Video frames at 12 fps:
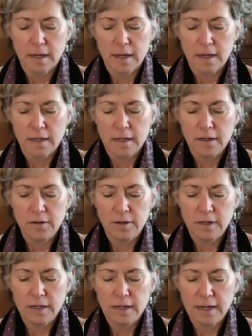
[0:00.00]
And then you
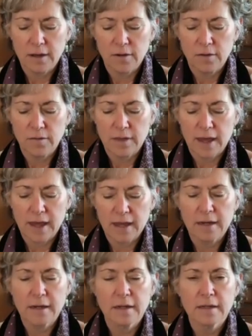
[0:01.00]
can let go of
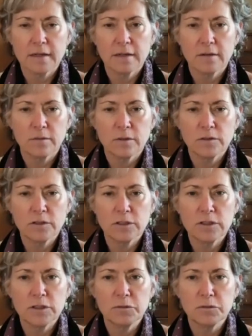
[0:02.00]
that. We'll
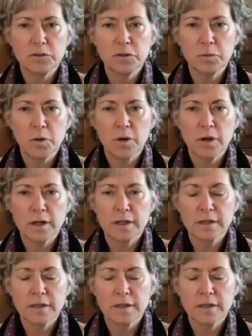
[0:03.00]
just do two more.